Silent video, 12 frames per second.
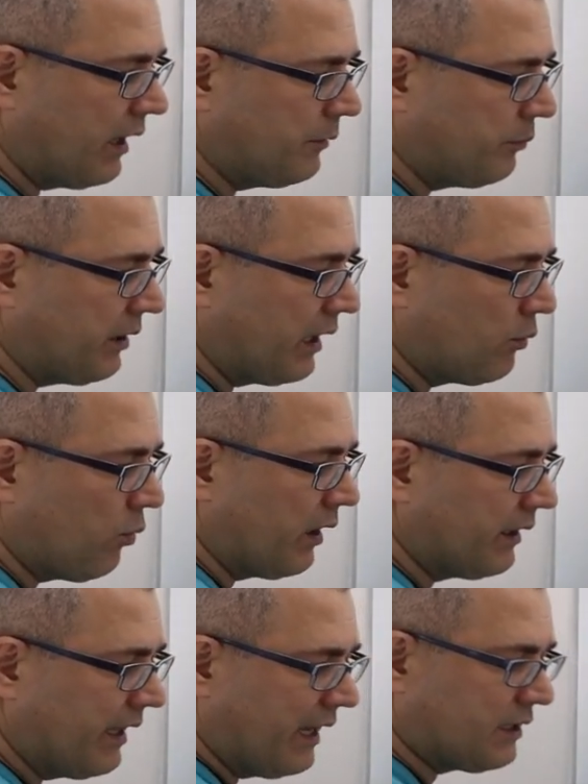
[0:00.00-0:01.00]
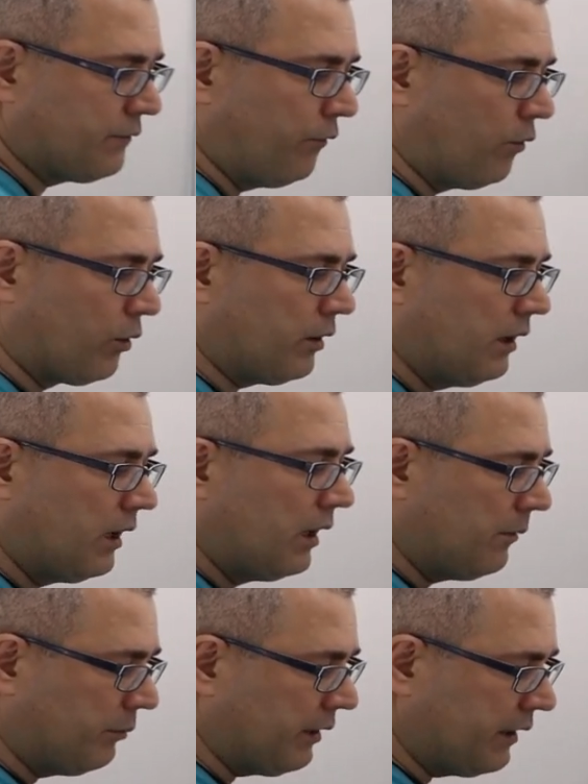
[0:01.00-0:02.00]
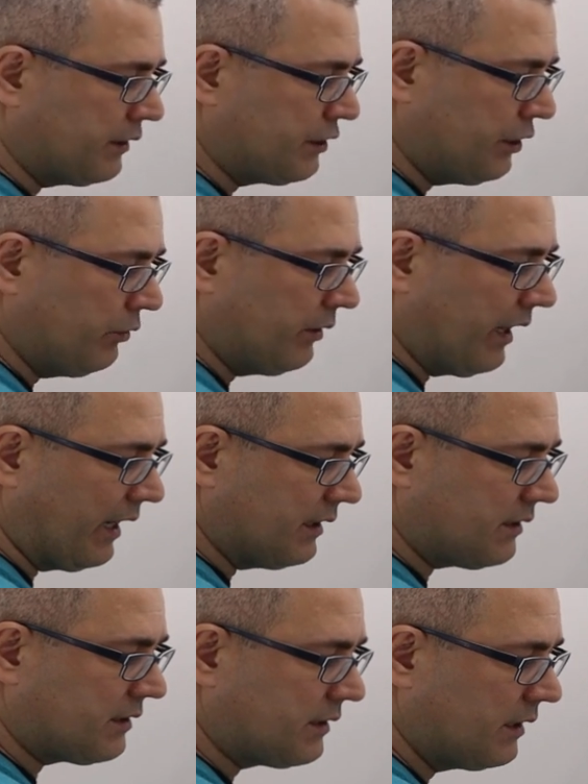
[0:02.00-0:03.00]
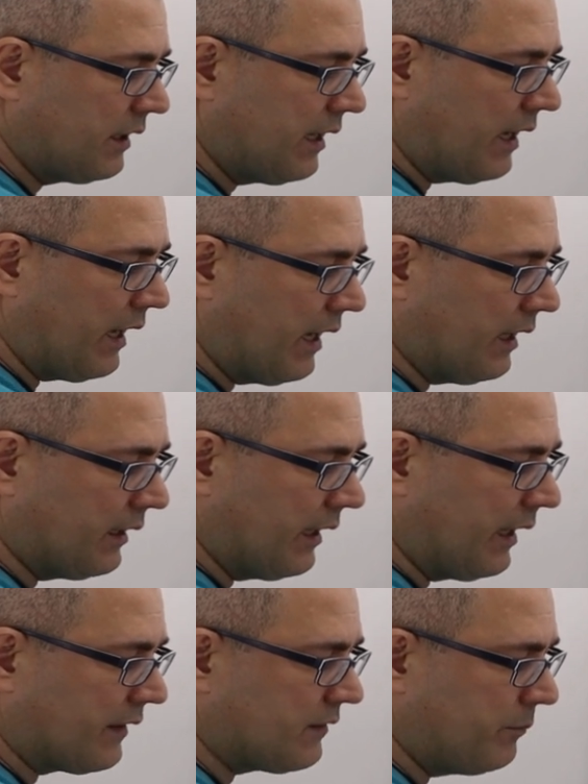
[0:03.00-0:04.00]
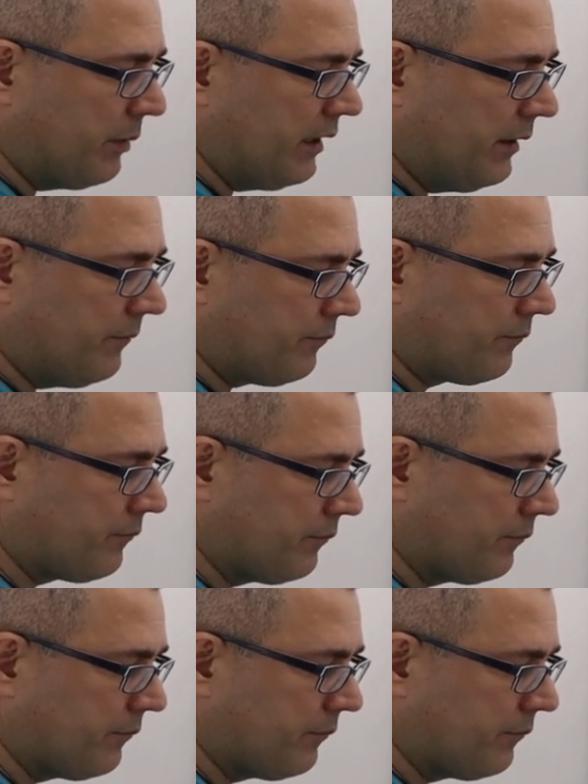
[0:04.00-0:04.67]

right? Player one gets four, player two gets LXB,